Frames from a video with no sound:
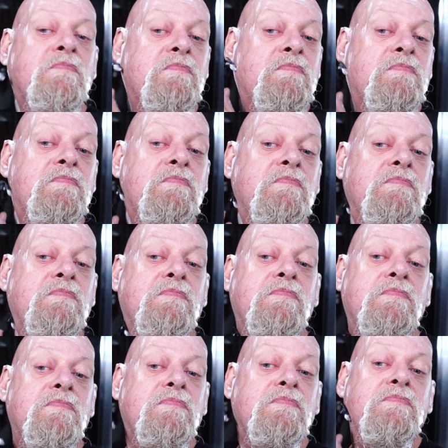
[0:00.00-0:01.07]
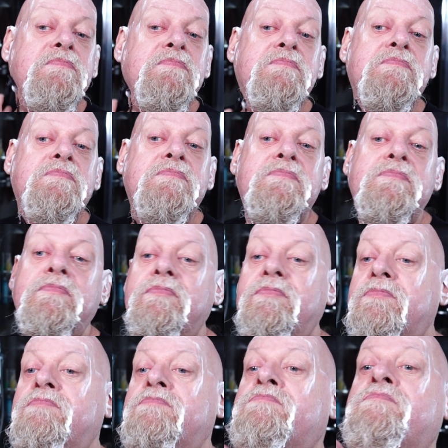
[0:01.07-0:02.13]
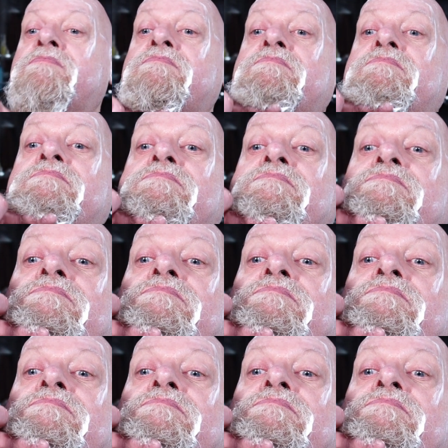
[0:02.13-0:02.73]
(silence)